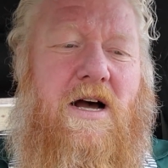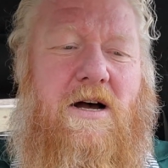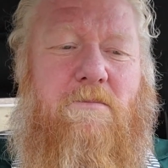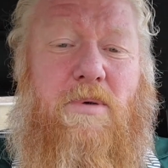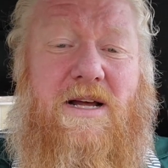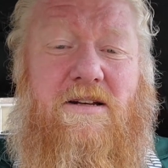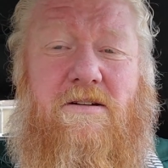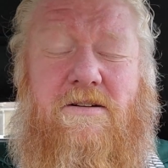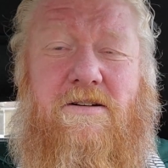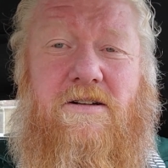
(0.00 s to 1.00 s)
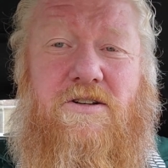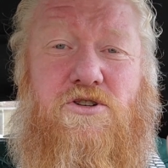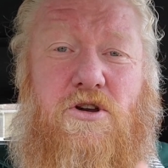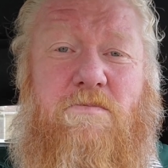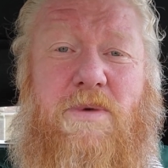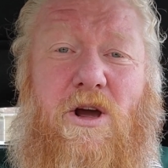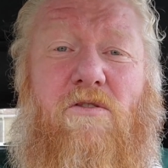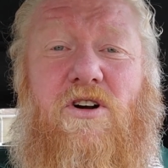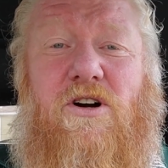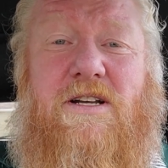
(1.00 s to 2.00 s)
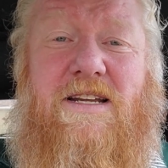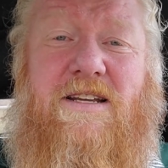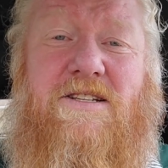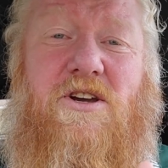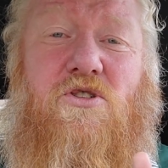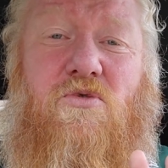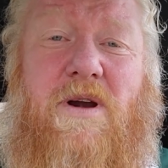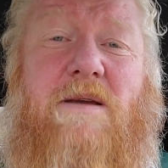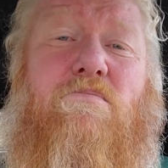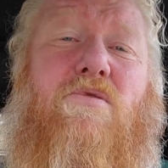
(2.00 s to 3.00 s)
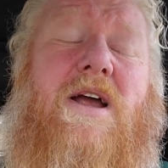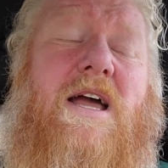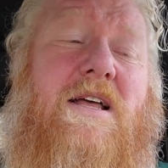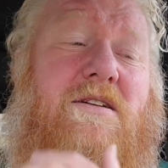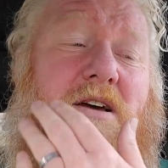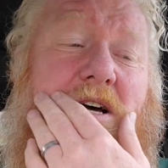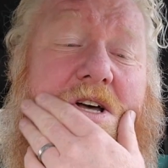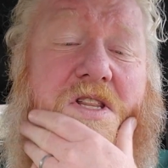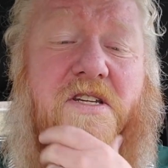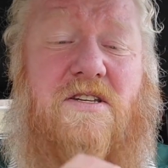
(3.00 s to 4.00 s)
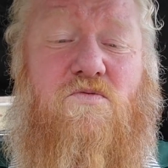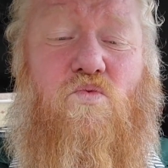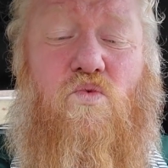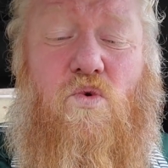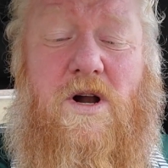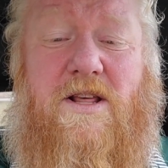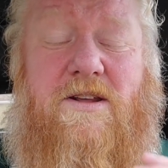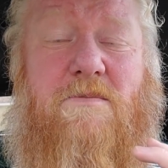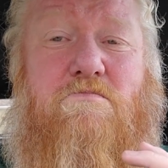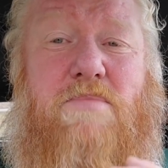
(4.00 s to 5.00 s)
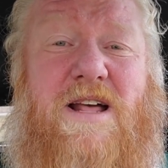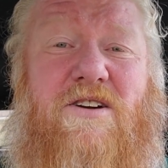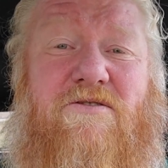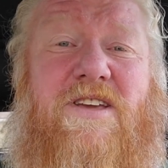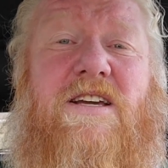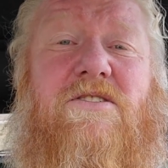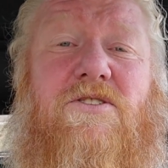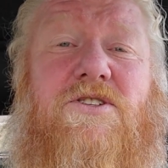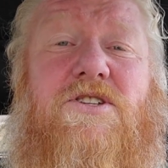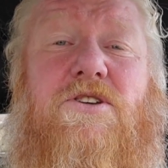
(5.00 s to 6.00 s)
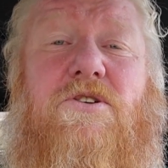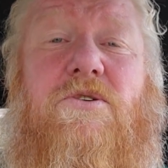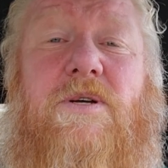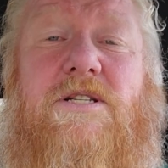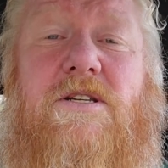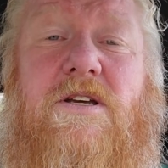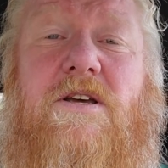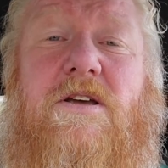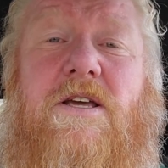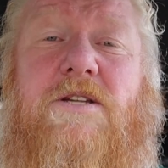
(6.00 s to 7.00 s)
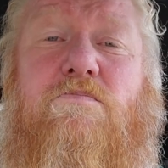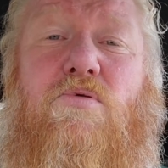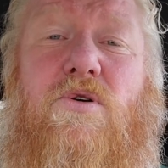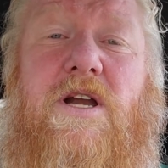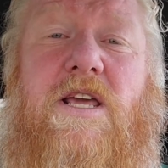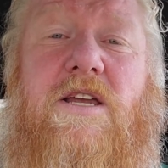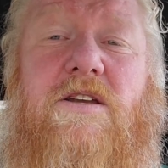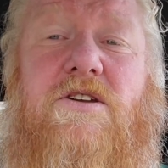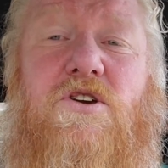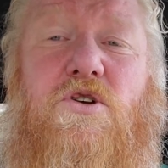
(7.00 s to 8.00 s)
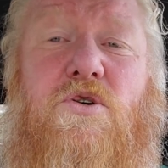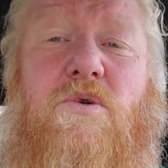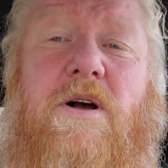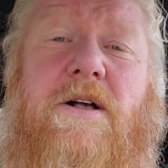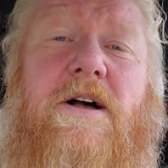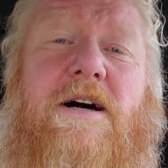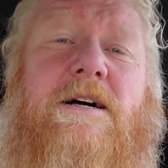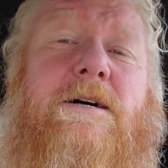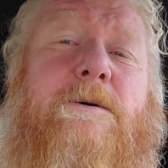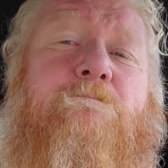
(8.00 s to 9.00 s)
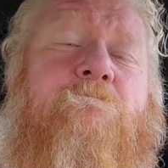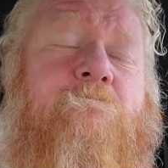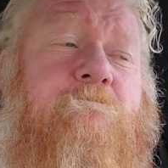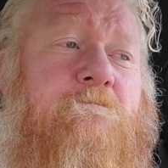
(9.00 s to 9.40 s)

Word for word: uh, but shouldn't be overlooked. It's a great brand. Uh, this is one of their better vehicles too. It's it's pretty new. Um,